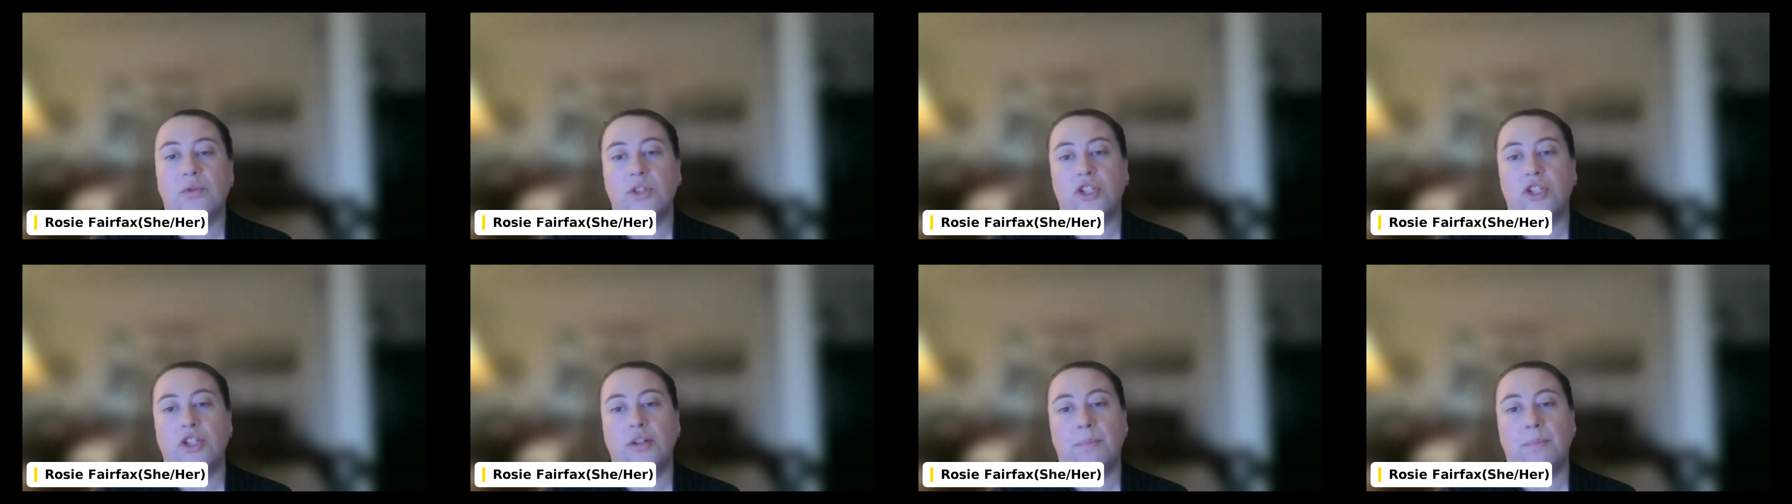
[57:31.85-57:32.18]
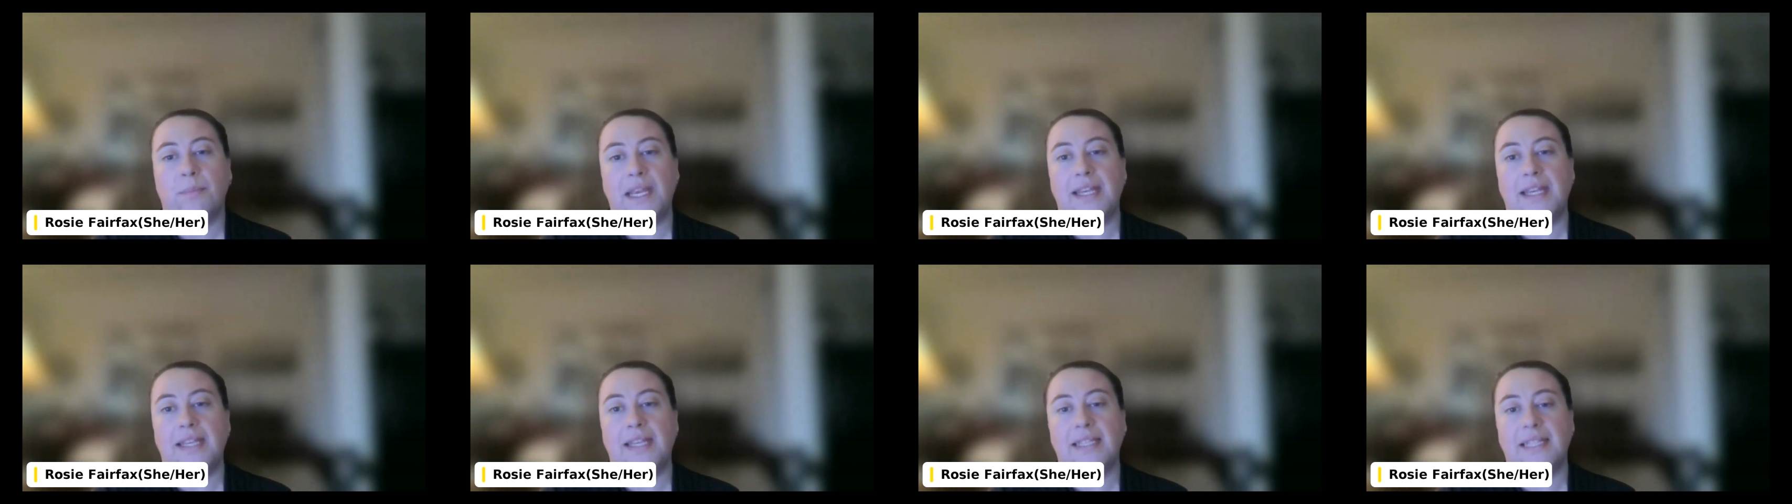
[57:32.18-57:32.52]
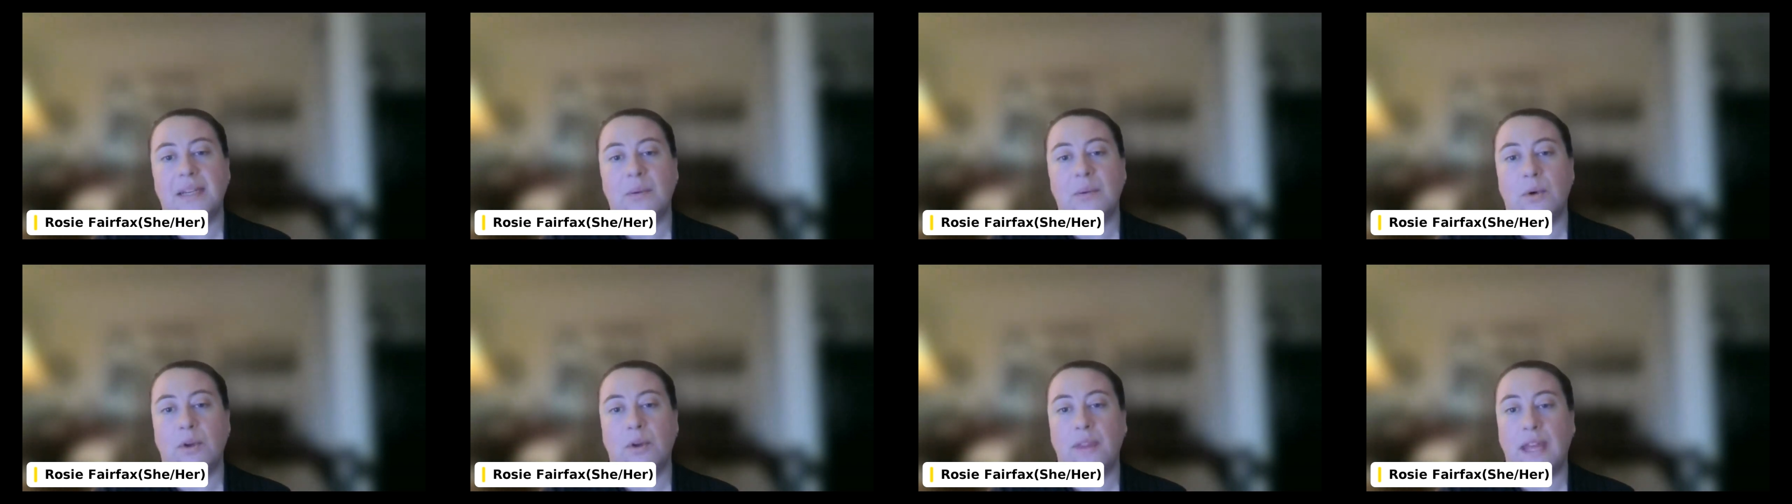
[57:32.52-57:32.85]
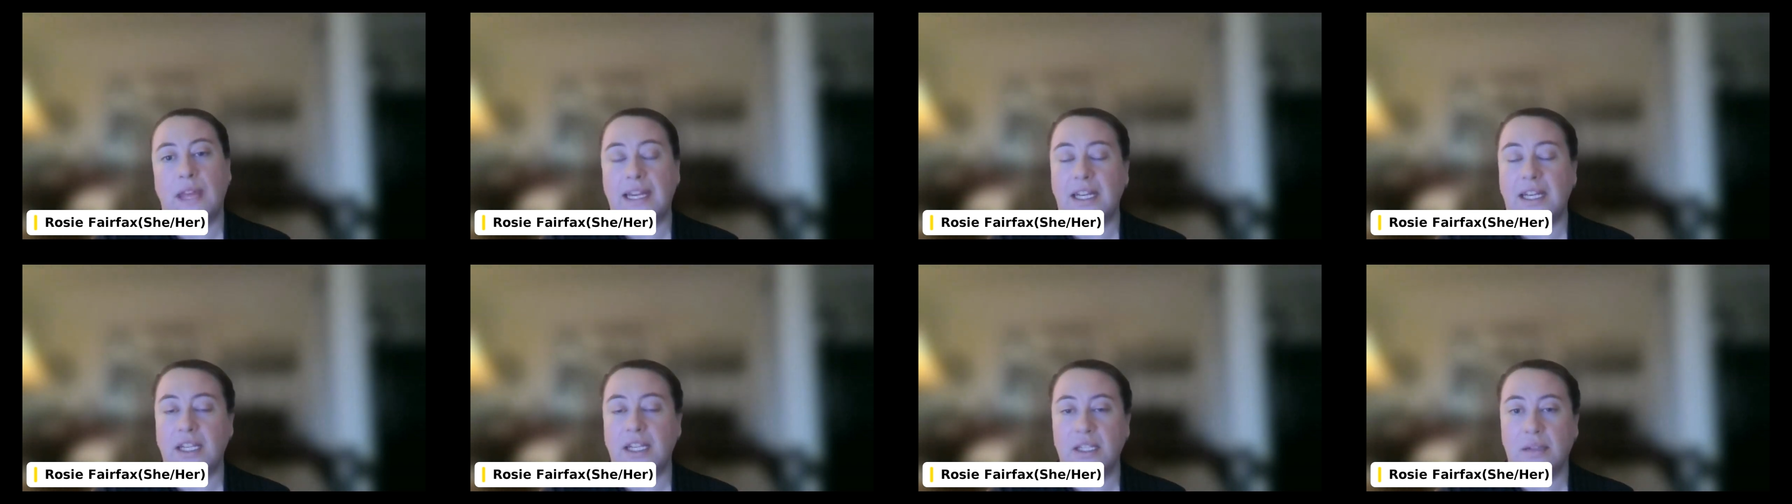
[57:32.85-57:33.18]
talk to your peers, see what
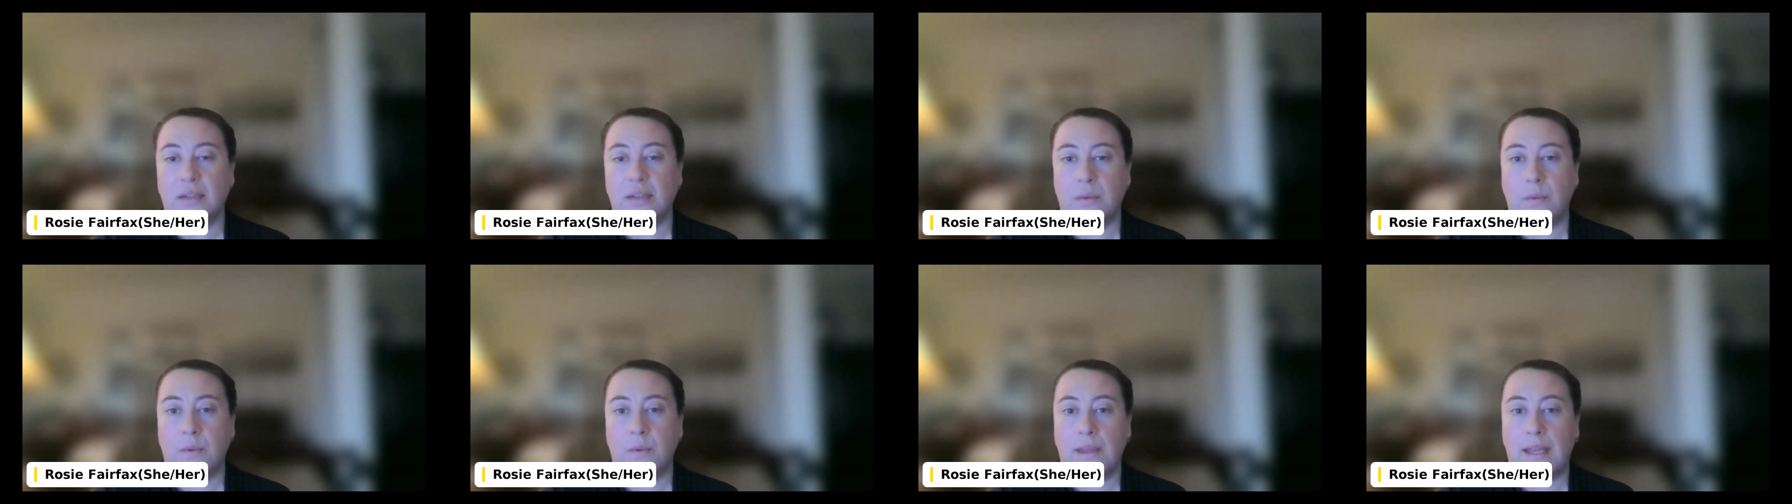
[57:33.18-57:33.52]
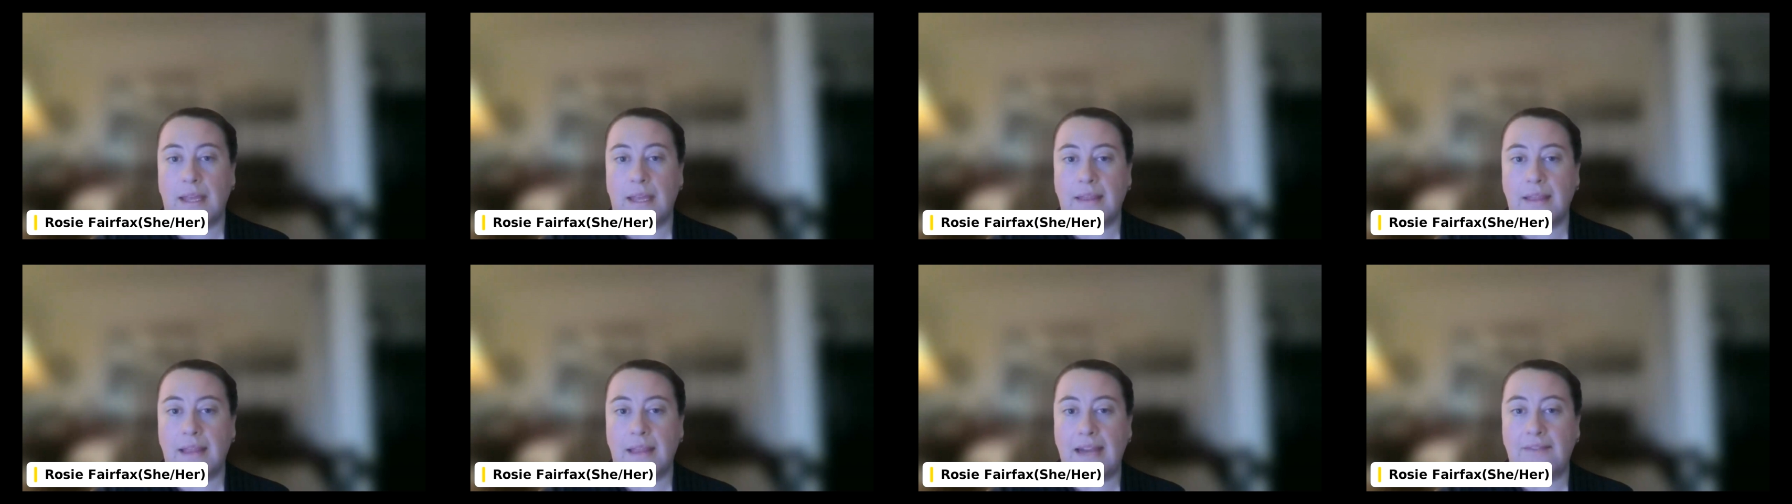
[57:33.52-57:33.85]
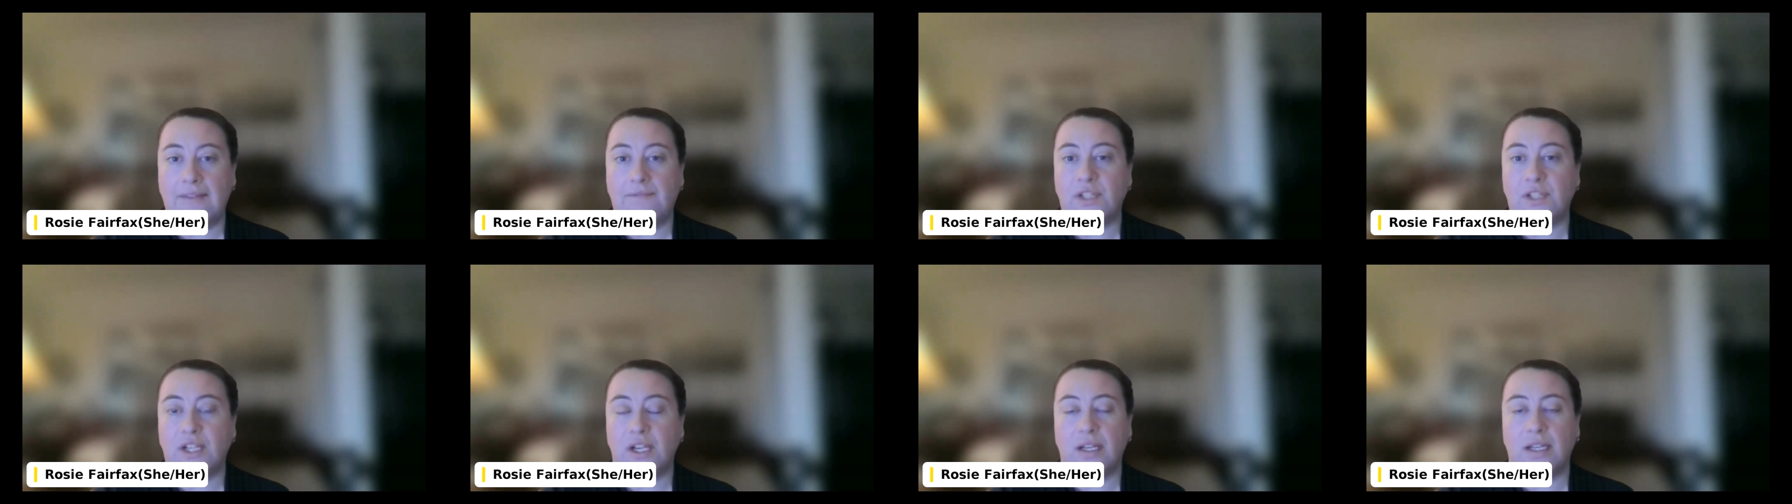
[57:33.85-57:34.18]
they've